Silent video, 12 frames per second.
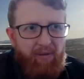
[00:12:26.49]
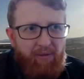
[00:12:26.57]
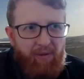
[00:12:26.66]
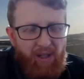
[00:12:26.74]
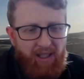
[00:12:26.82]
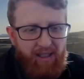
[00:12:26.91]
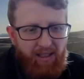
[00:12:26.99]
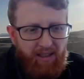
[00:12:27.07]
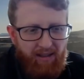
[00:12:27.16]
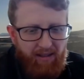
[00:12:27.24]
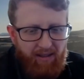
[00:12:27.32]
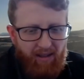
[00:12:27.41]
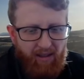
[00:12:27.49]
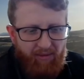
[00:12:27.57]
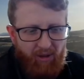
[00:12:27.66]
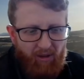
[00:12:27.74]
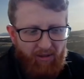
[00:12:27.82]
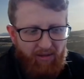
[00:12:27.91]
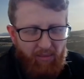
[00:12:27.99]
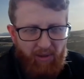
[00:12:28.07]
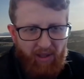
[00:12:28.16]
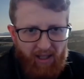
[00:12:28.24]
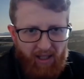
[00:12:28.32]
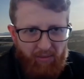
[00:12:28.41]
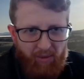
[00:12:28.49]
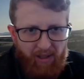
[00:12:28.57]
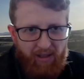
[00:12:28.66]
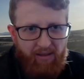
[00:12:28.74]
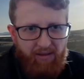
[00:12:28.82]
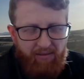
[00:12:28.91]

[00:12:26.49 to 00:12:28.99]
for me, I've got a bit of hardware,